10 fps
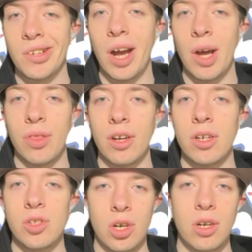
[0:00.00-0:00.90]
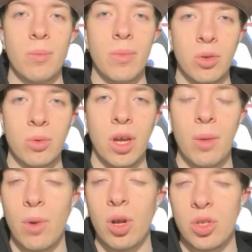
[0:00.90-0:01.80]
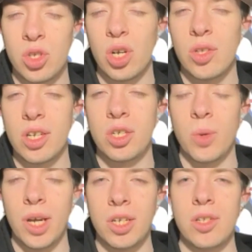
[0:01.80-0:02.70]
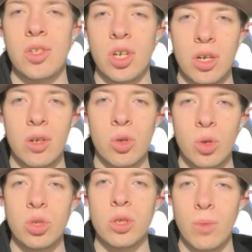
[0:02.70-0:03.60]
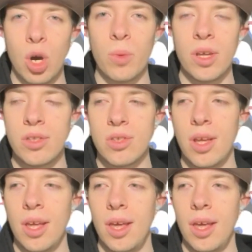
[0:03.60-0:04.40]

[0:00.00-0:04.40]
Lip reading: are out there in certain situations, certain crucial moments.